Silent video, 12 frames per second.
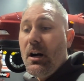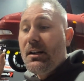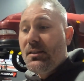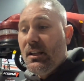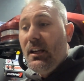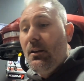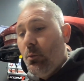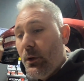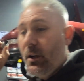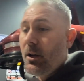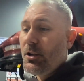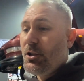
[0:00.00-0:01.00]
crusty.
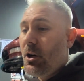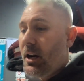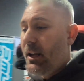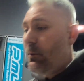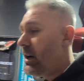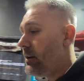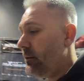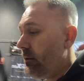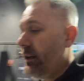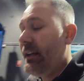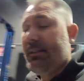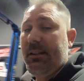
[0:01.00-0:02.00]
We got a shiny
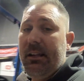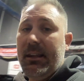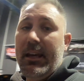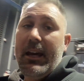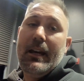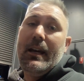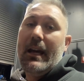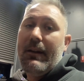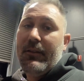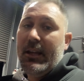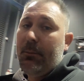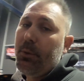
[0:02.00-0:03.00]
one, it's in there,
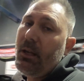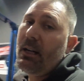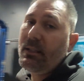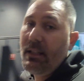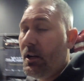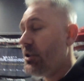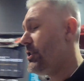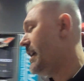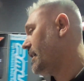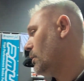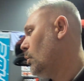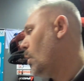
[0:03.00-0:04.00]
everything plugged in. I
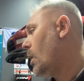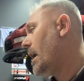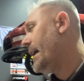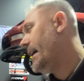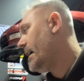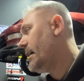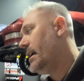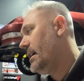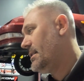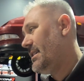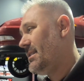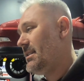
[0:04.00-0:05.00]
checked the wire,
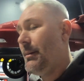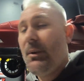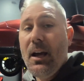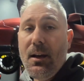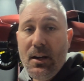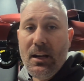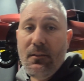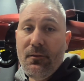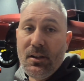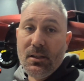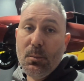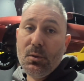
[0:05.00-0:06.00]
it didn't seem to have any
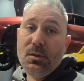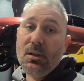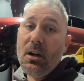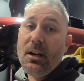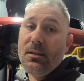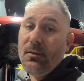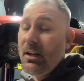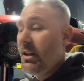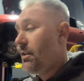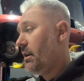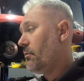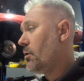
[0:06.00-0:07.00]
visible signs of
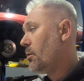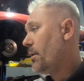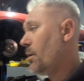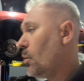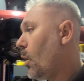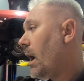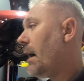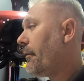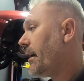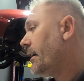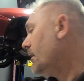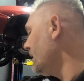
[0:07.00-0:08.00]
anything wrong with the
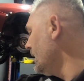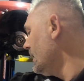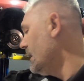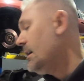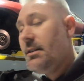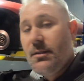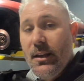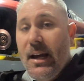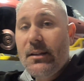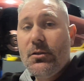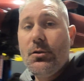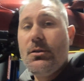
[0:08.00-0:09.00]
wiring, so
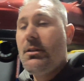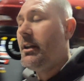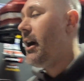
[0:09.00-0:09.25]
that's good